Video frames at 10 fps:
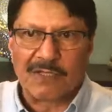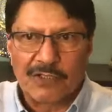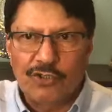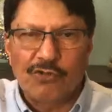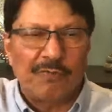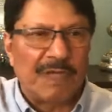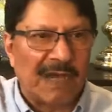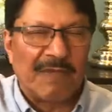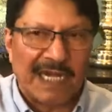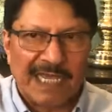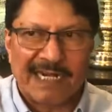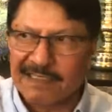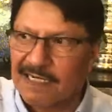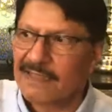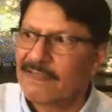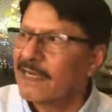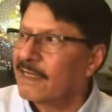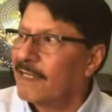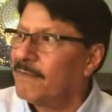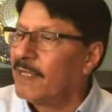You become an aggressor at that
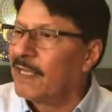time.